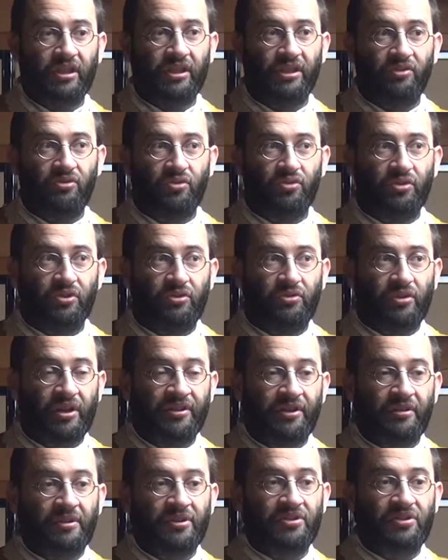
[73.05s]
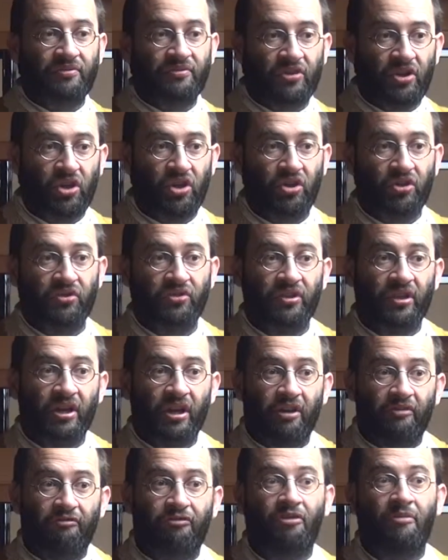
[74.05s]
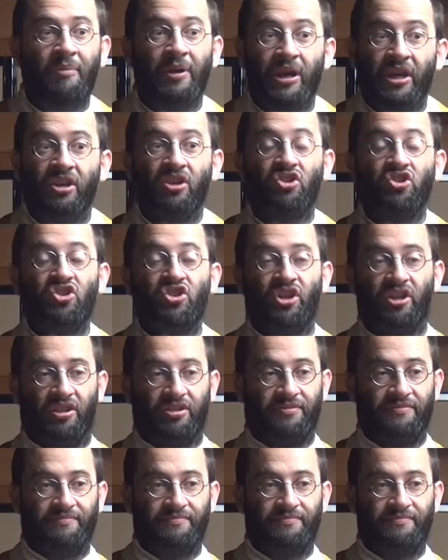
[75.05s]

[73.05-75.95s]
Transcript: into the granaries of God from Asia.